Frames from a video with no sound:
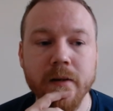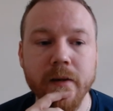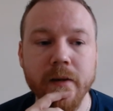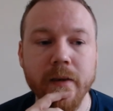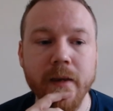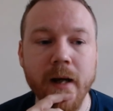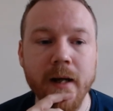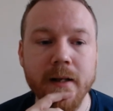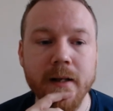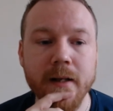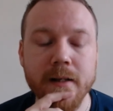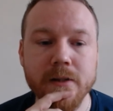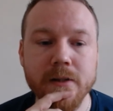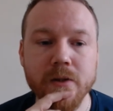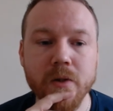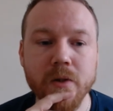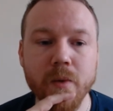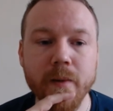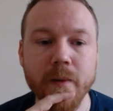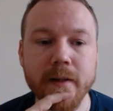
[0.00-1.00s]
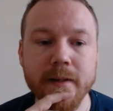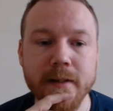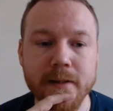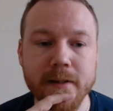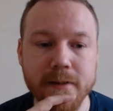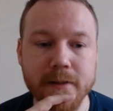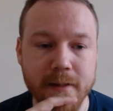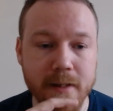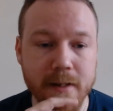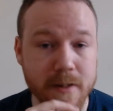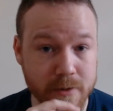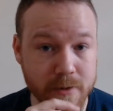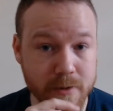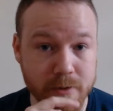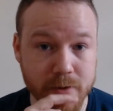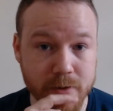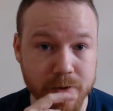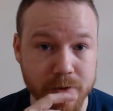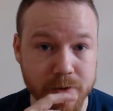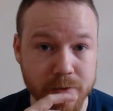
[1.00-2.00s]
that is doing these
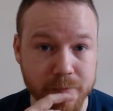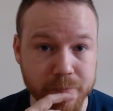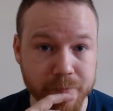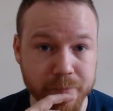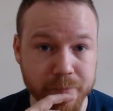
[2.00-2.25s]
tests